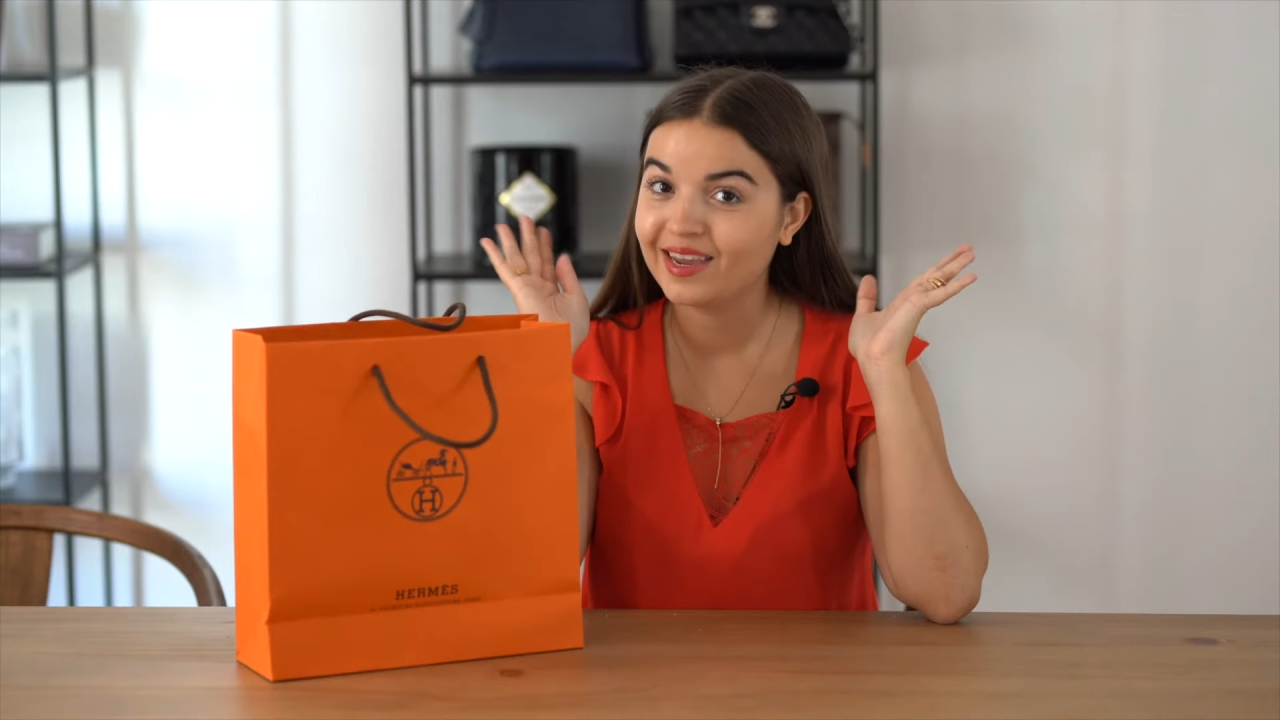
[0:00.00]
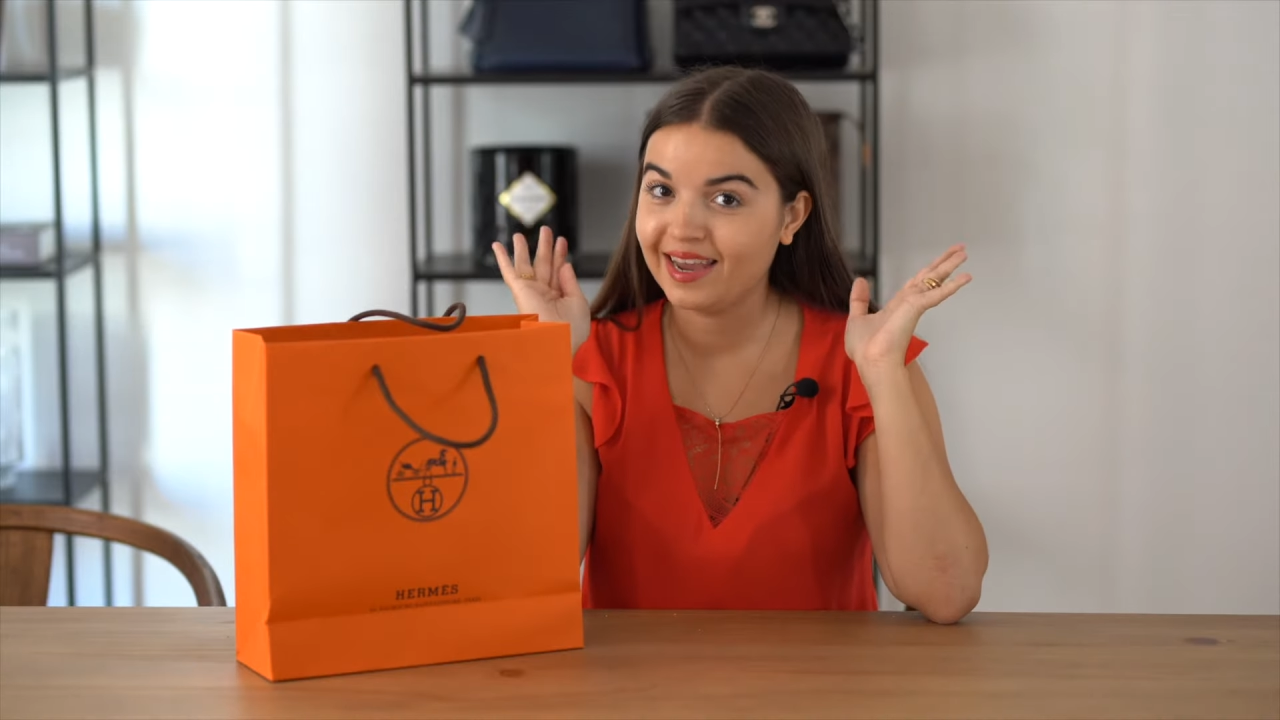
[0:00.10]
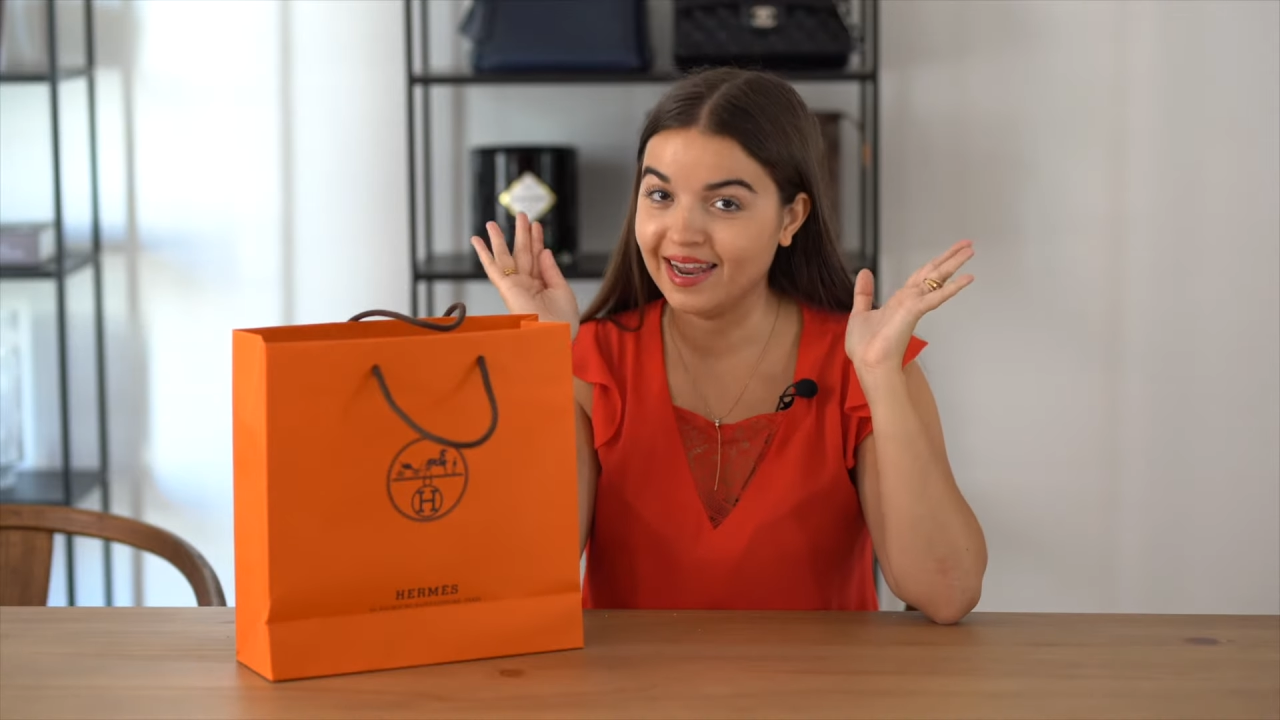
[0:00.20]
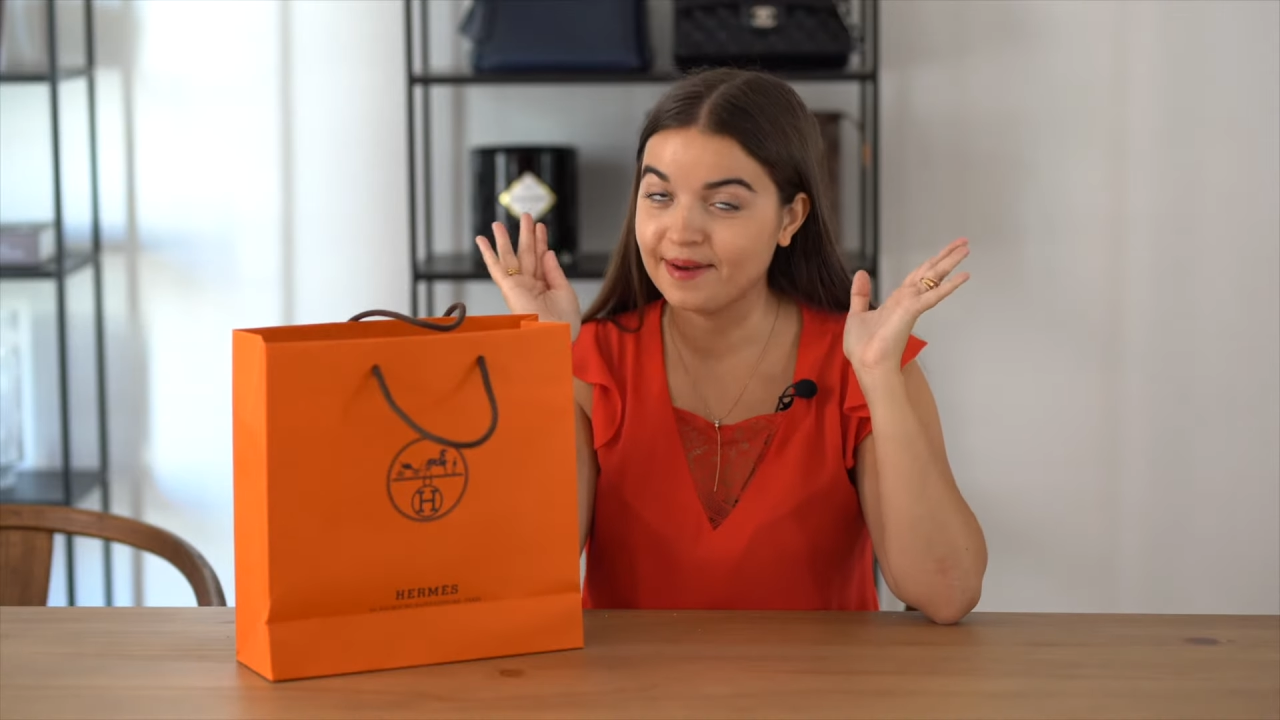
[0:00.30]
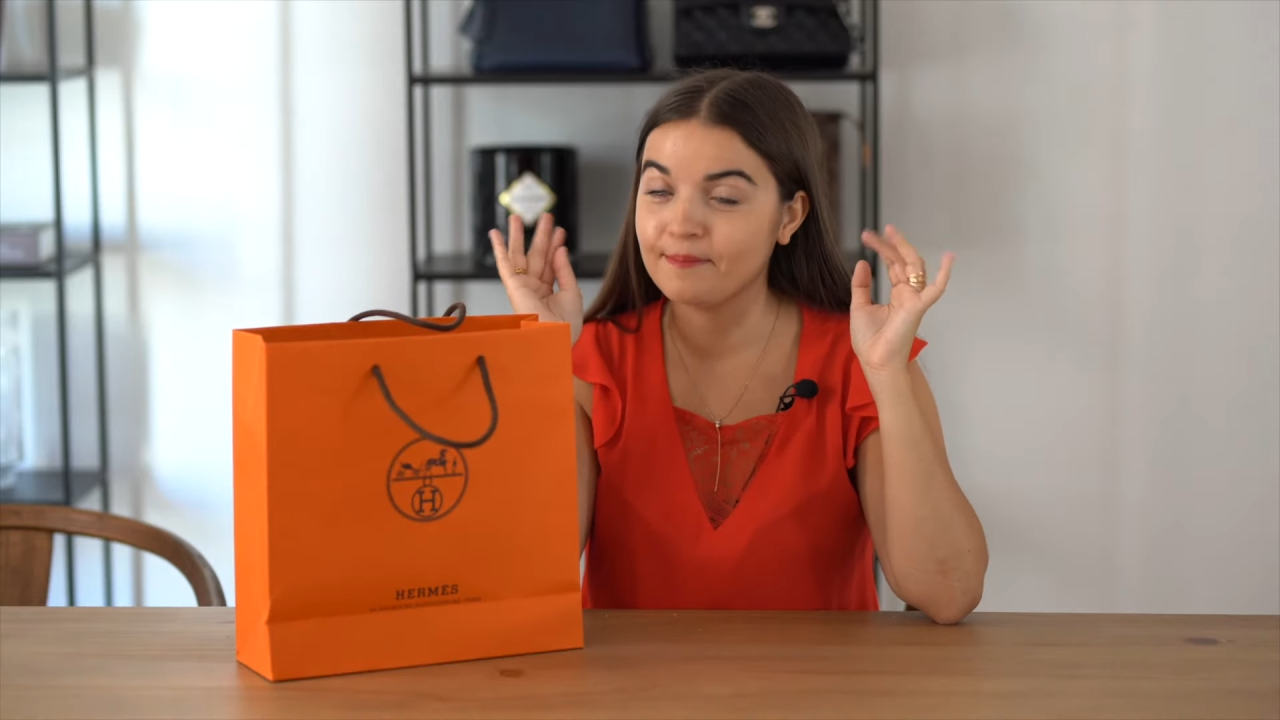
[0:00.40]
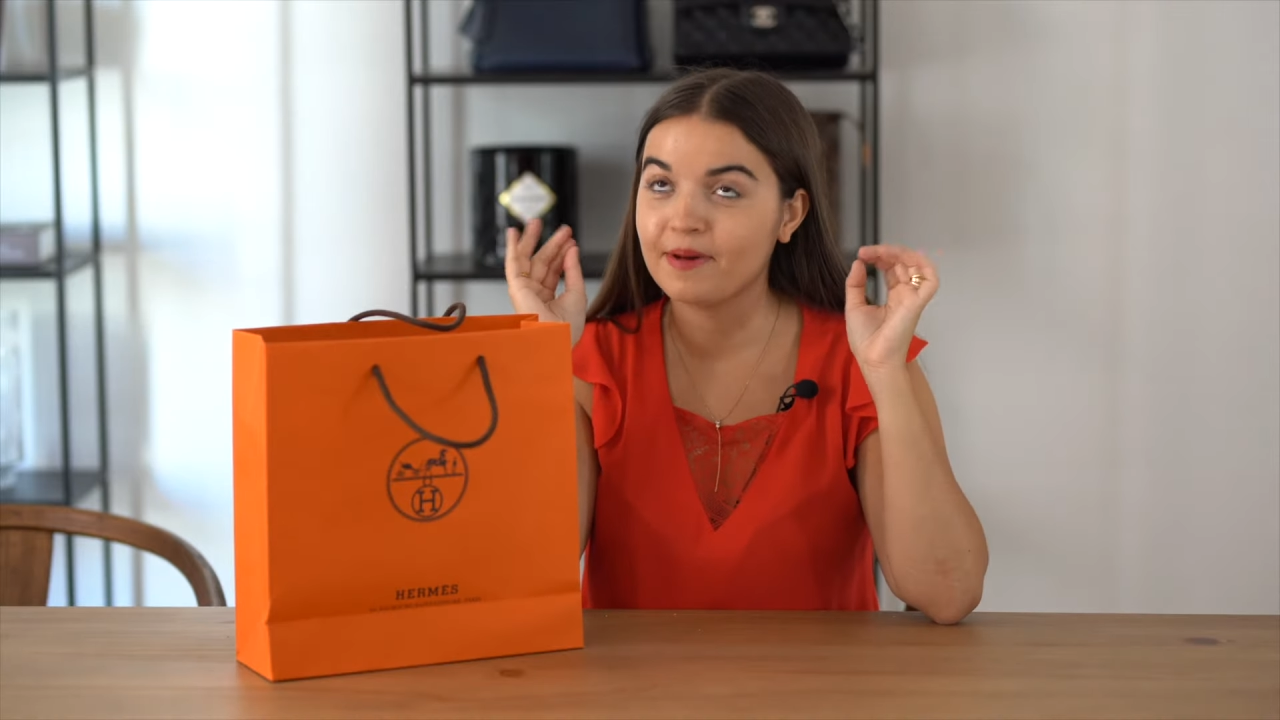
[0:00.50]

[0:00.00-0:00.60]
again,